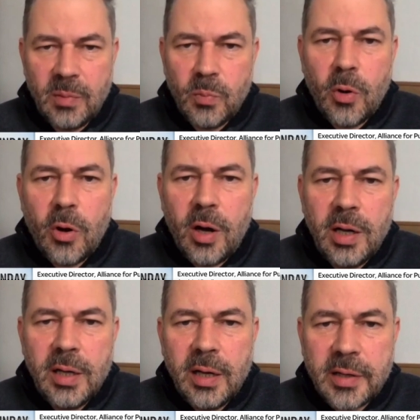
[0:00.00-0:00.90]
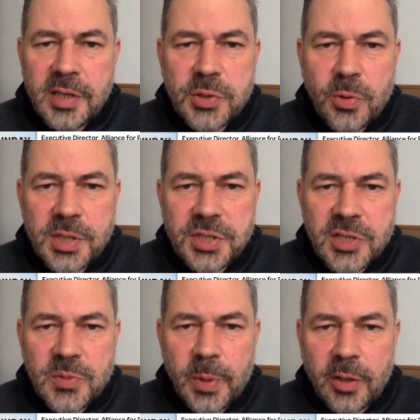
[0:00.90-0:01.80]
more
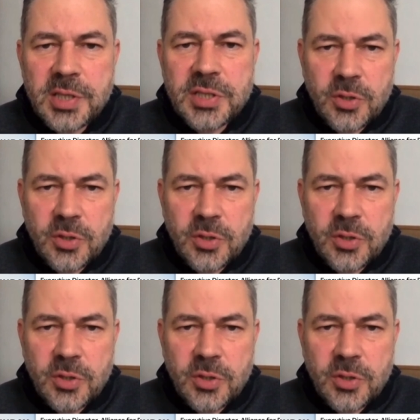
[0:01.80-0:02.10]
resources because